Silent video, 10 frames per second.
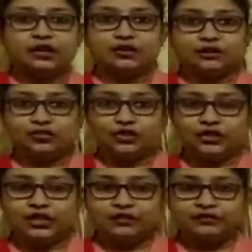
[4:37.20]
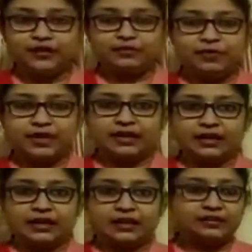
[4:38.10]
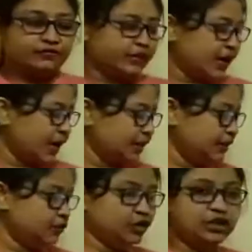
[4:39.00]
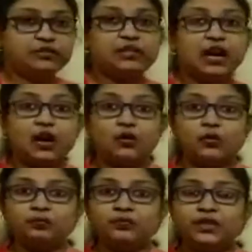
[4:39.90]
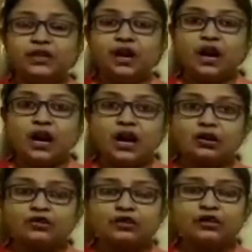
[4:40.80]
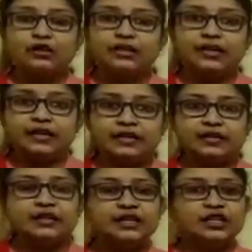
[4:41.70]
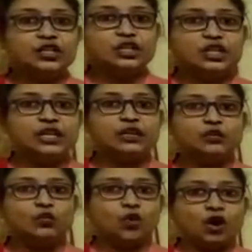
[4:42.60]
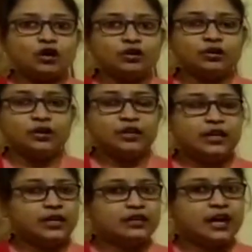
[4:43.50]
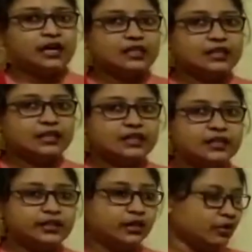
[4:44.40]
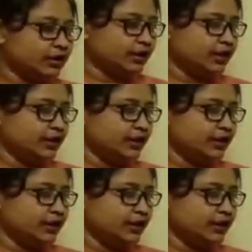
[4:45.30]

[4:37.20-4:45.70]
Now the question, if we ask a question with how. How does she walk? And the answer is slowly.